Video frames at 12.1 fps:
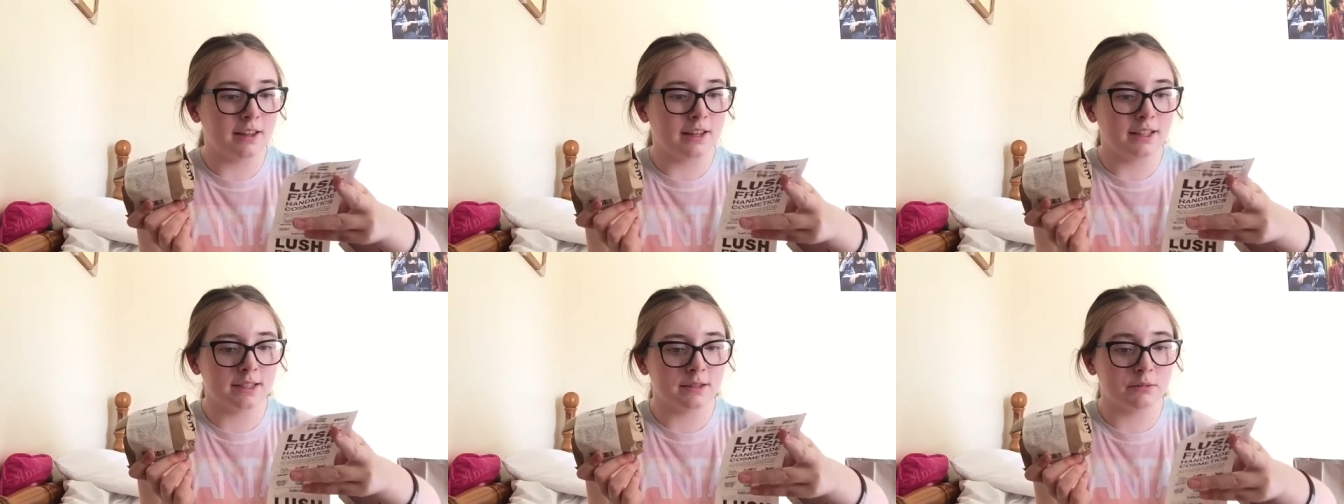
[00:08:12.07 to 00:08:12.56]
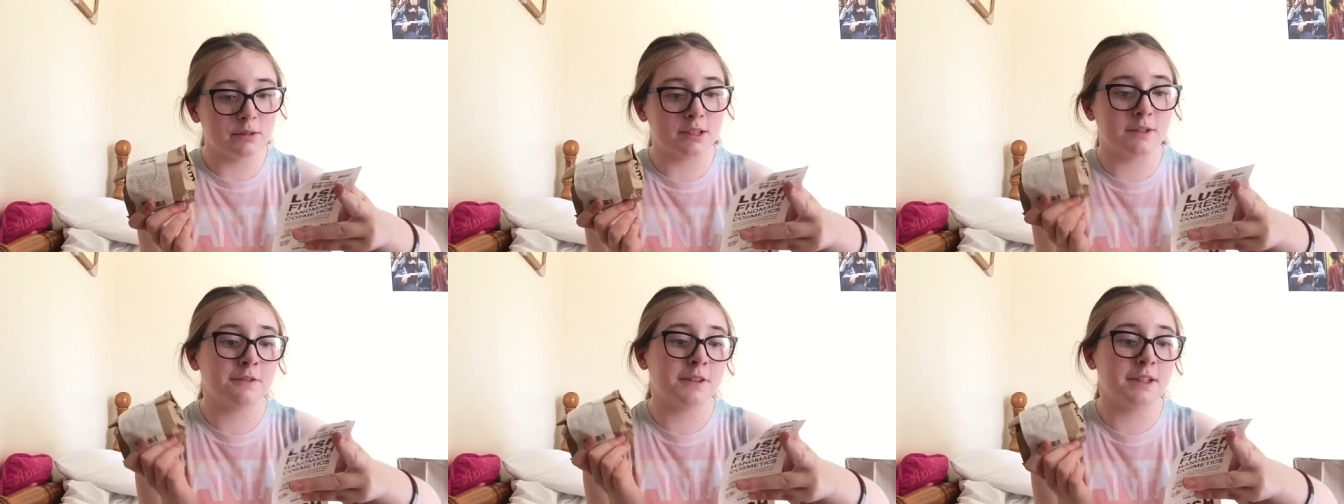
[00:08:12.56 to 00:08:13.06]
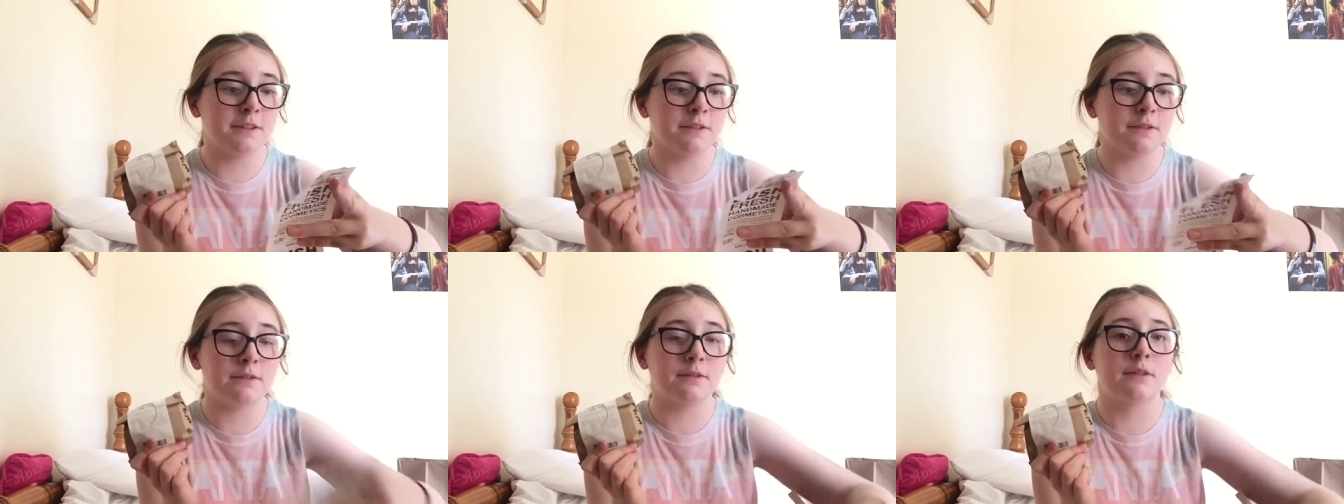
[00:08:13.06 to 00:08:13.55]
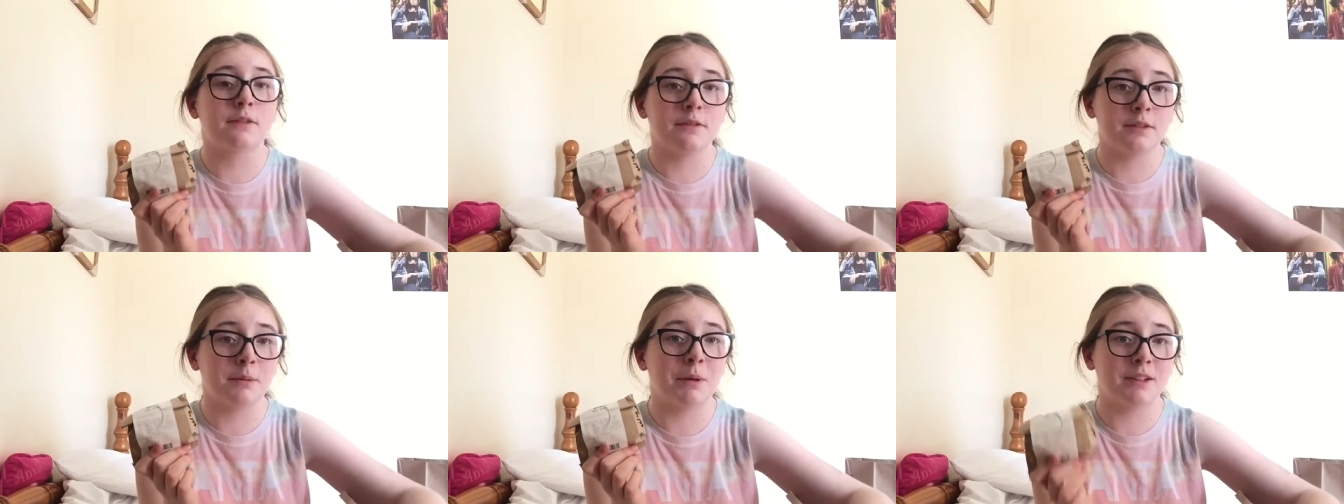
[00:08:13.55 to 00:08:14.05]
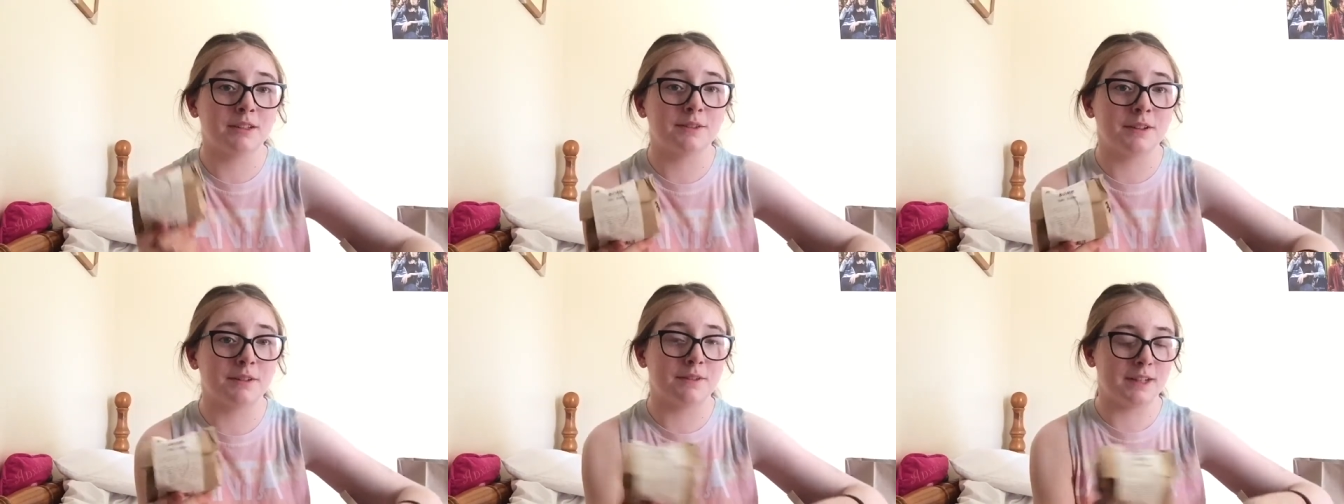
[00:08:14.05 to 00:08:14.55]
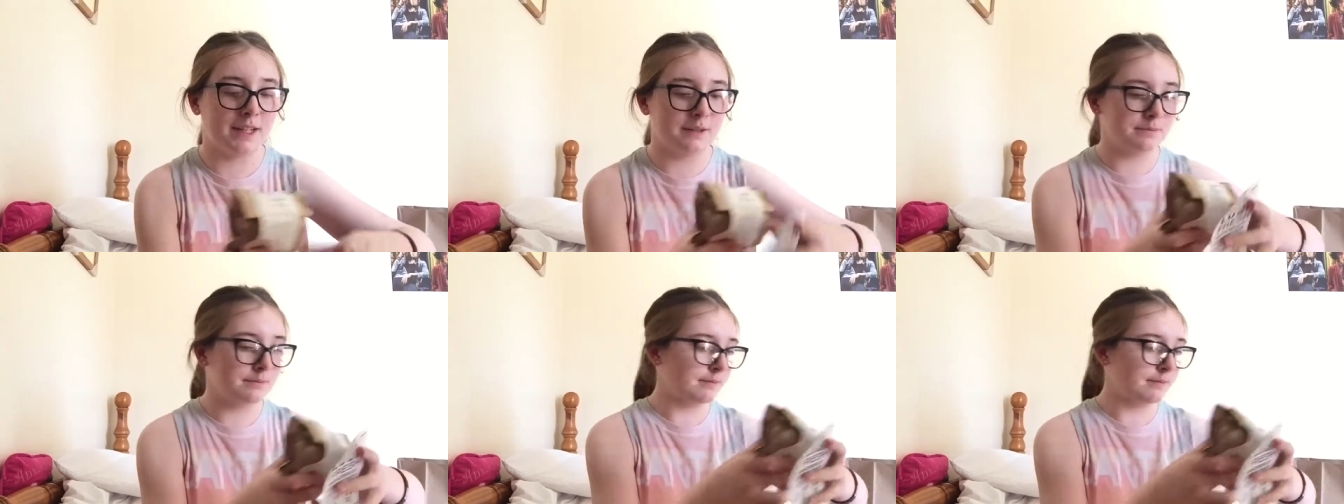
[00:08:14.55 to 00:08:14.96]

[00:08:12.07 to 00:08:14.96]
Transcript: this was free three pounds fifty